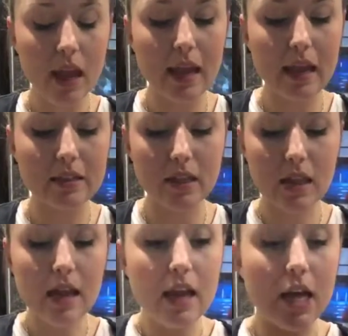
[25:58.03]
And
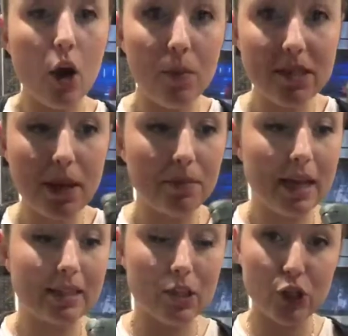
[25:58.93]
it opens up
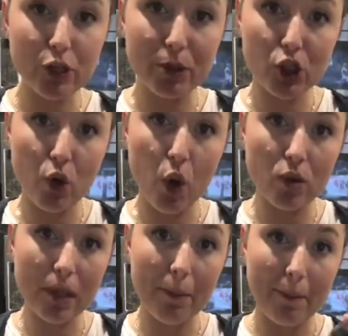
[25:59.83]
like scissors, but you
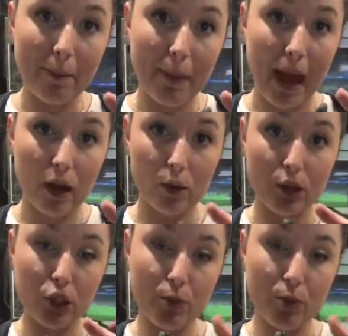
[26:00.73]
hold it backwards.